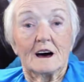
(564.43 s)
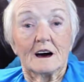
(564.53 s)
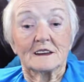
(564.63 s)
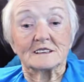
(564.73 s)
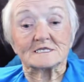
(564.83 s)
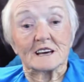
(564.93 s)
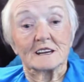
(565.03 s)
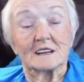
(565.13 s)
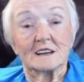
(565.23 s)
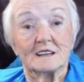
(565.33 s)
I
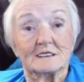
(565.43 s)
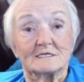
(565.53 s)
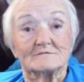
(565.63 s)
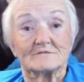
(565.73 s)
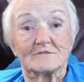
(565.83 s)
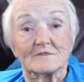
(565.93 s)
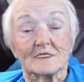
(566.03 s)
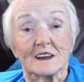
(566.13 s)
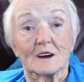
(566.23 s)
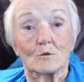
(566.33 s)
decided
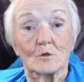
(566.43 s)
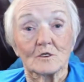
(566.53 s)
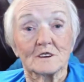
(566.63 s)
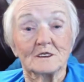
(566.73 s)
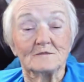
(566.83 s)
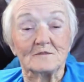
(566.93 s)
that I would.